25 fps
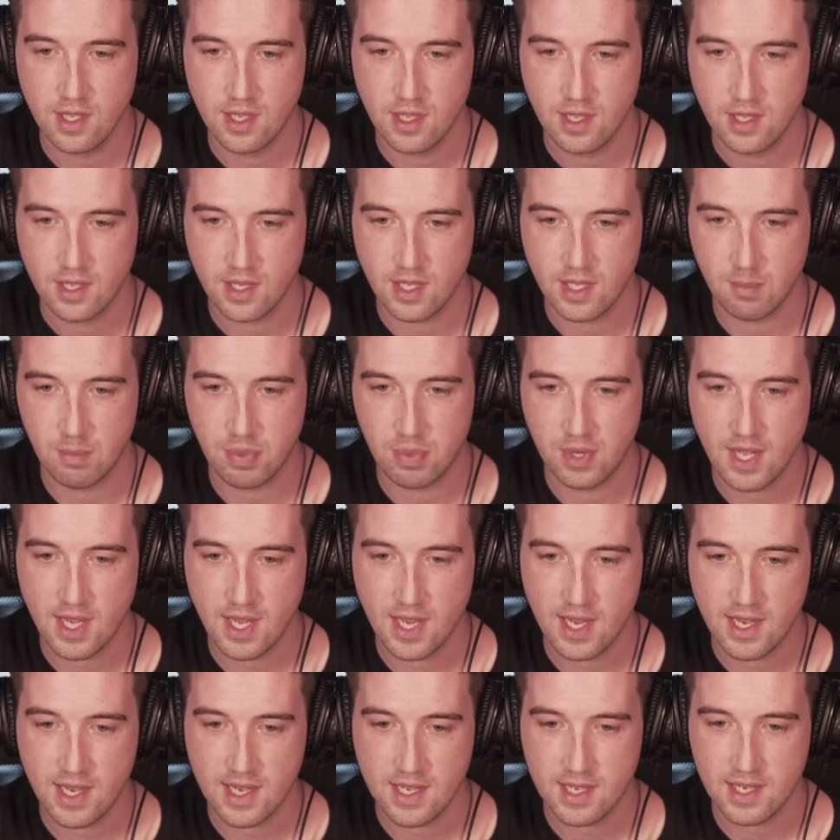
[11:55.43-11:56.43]
hit
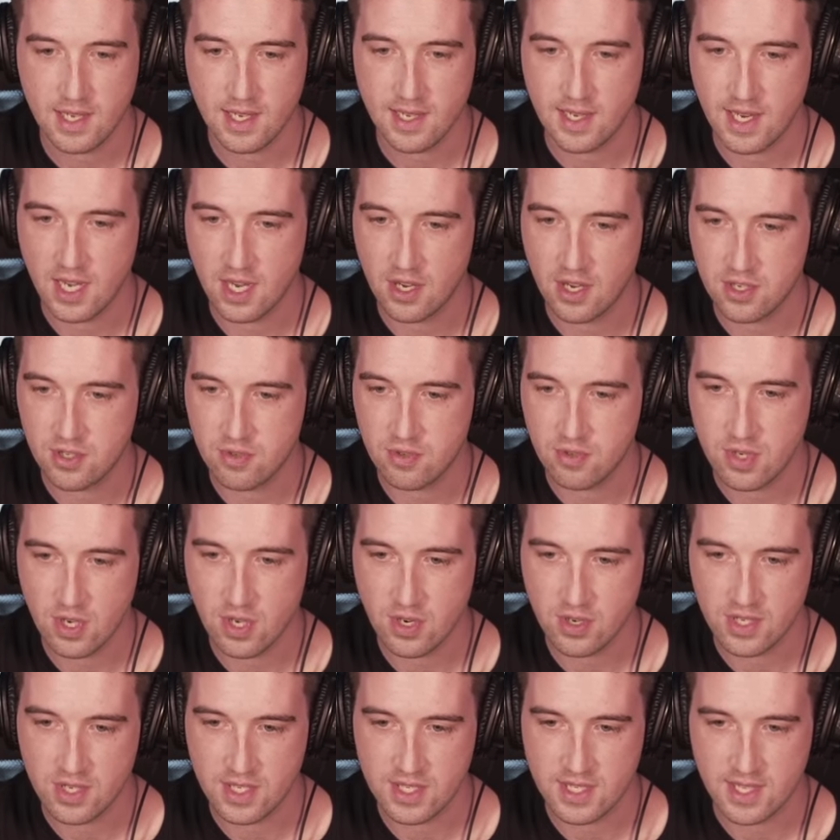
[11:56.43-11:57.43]
apply, and now you
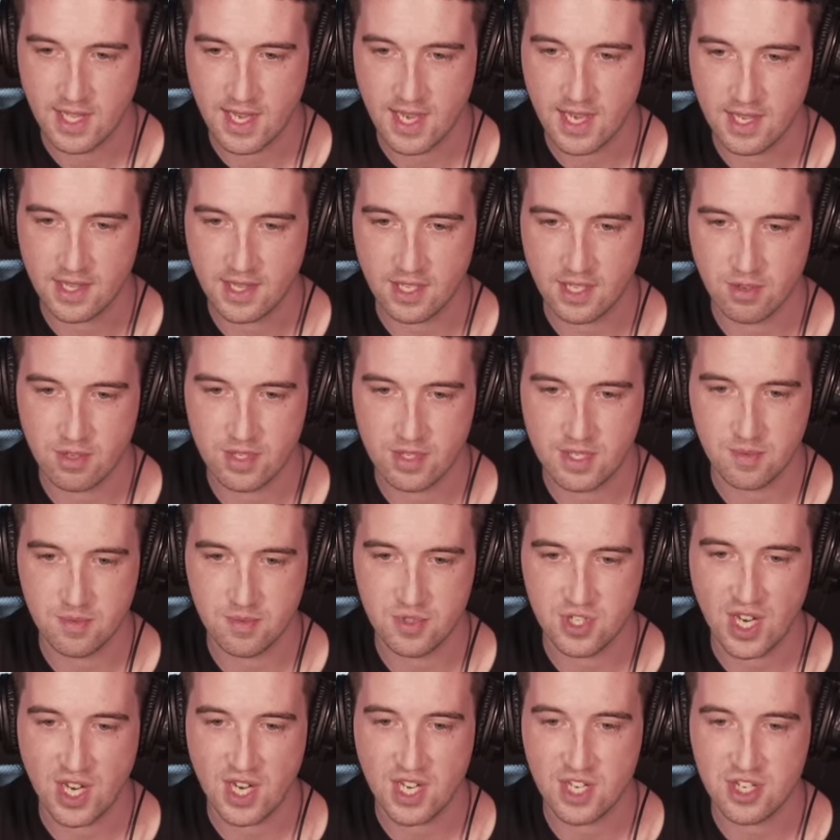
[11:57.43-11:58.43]
notice that there are some
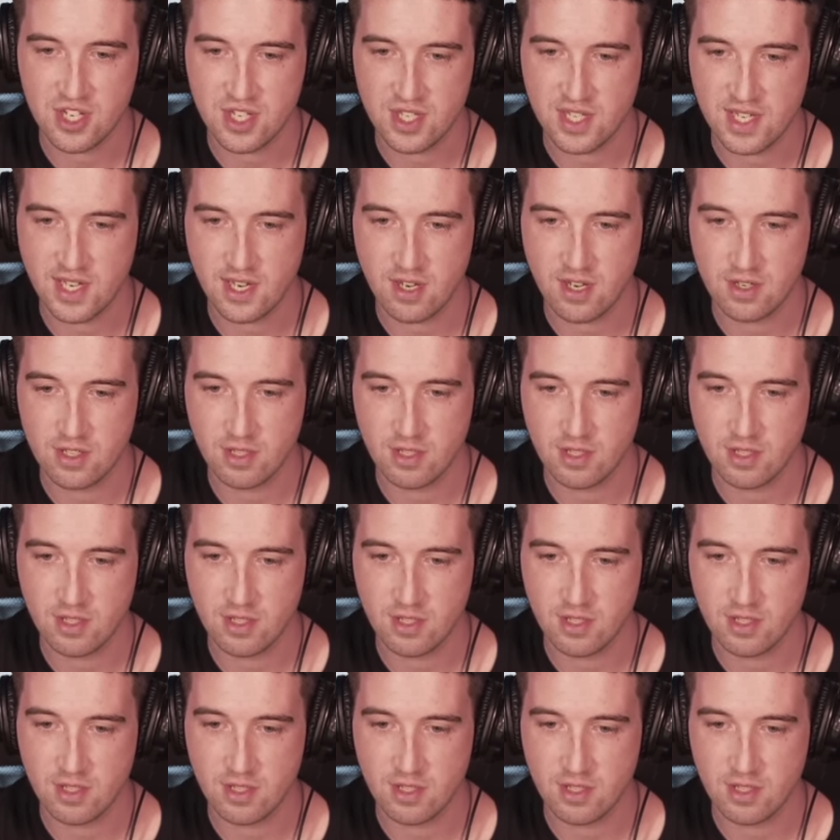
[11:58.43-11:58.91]
changes here.